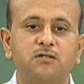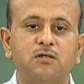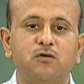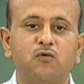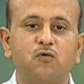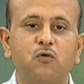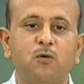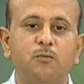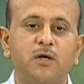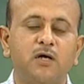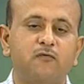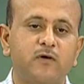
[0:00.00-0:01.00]
controlled
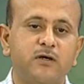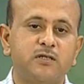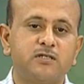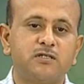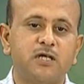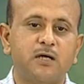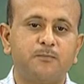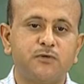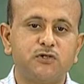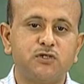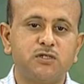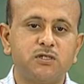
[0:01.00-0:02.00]
by various
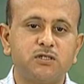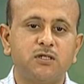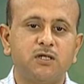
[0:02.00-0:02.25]
apertures